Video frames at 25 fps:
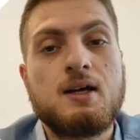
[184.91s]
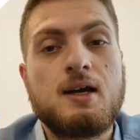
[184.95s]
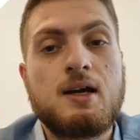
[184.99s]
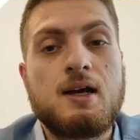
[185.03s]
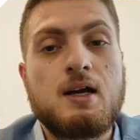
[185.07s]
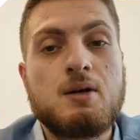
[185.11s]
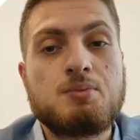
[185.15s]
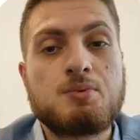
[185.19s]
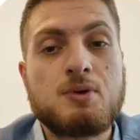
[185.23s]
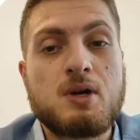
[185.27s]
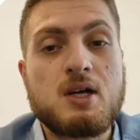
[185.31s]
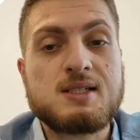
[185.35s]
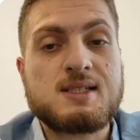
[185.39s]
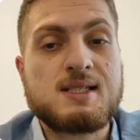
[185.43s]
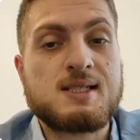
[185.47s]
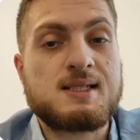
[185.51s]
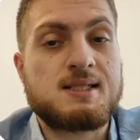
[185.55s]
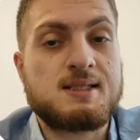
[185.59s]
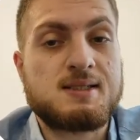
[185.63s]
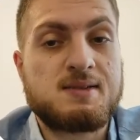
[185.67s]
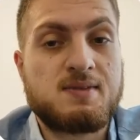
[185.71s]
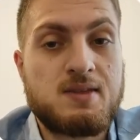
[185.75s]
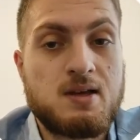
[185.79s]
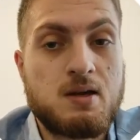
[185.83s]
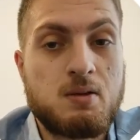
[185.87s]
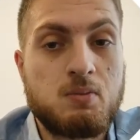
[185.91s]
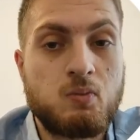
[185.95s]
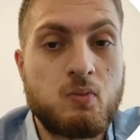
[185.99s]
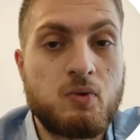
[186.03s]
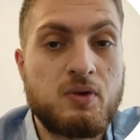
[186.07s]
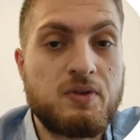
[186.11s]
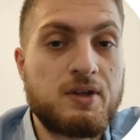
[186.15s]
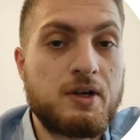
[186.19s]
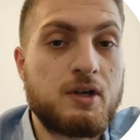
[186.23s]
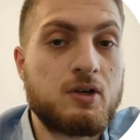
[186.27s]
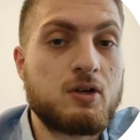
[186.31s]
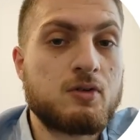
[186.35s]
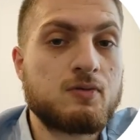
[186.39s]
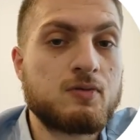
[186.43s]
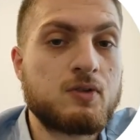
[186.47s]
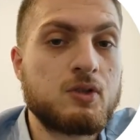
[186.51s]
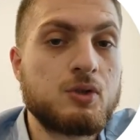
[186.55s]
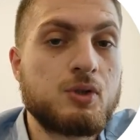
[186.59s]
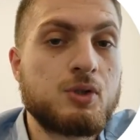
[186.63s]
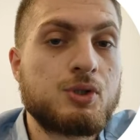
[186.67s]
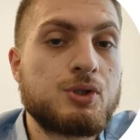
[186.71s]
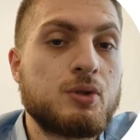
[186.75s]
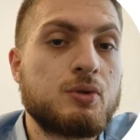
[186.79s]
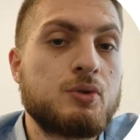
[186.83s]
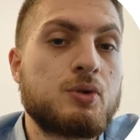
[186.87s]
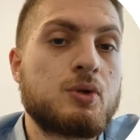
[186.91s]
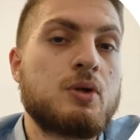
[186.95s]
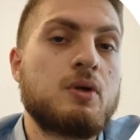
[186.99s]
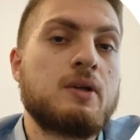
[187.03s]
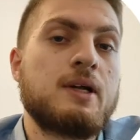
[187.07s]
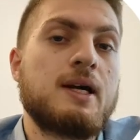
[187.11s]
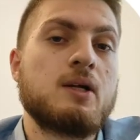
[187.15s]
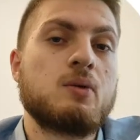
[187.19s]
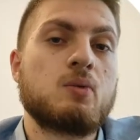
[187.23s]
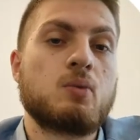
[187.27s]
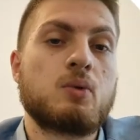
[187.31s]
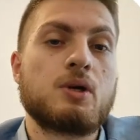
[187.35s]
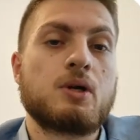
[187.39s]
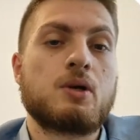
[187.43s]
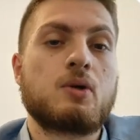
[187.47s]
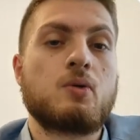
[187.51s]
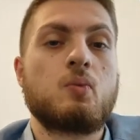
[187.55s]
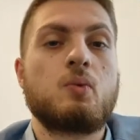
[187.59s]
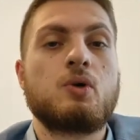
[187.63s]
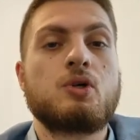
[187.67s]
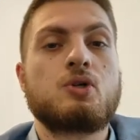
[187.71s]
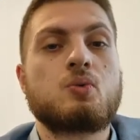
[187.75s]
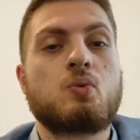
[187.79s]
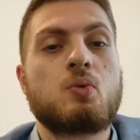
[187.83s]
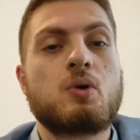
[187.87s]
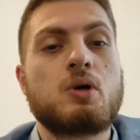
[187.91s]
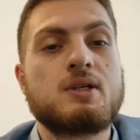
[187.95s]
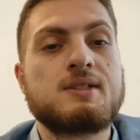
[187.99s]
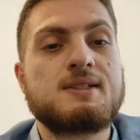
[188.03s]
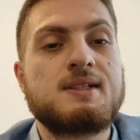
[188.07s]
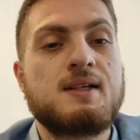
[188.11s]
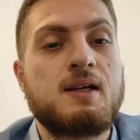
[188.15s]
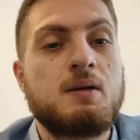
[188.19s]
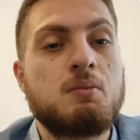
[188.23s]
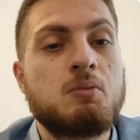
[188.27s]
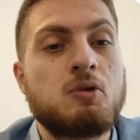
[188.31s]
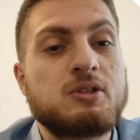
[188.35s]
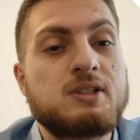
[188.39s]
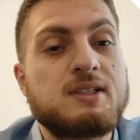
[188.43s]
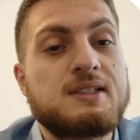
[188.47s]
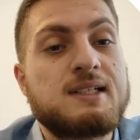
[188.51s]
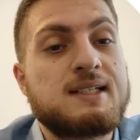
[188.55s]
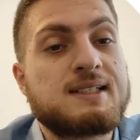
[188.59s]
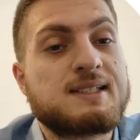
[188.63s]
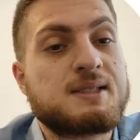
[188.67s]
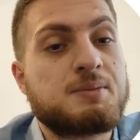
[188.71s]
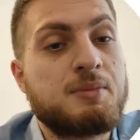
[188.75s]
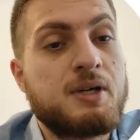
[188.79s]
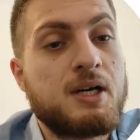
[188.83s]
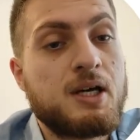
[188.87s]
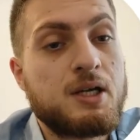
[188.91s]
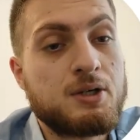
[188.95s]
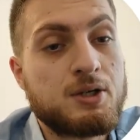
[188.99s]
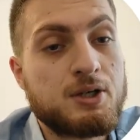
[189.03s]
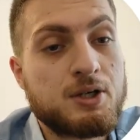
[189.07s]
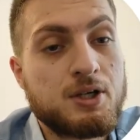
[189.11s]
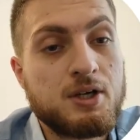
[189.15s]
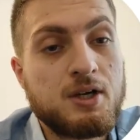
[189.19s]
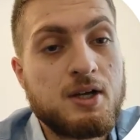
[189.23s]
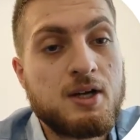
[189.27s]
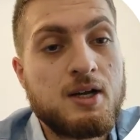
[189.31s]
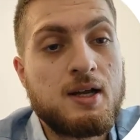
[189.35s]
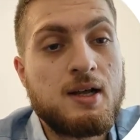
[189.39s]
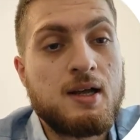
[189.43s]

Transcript: and processes them with a convolutional neural network, which works in a multitask manner